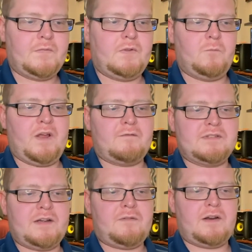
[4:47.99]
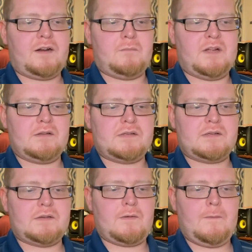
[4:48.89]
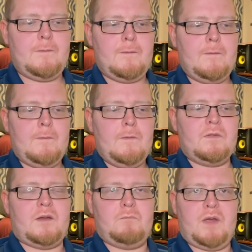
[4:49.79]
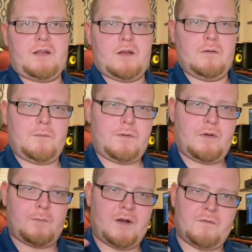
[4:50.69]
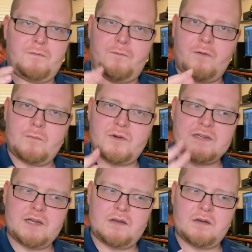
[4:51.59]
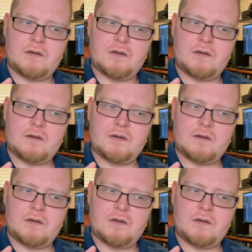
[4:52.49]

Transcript: We have 7 elements that make up about 4%,